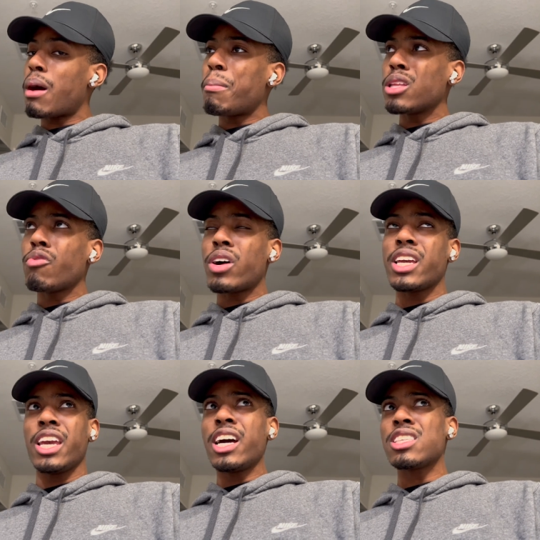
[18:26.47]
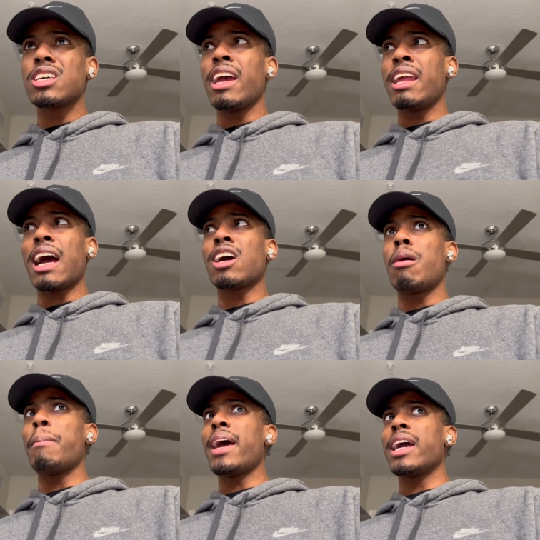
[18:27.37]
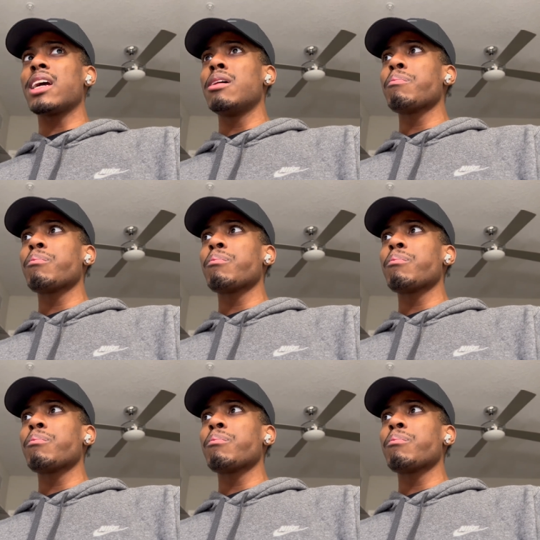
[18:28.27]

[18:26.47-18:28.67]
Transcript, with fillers: my motherfucking cancer and I come back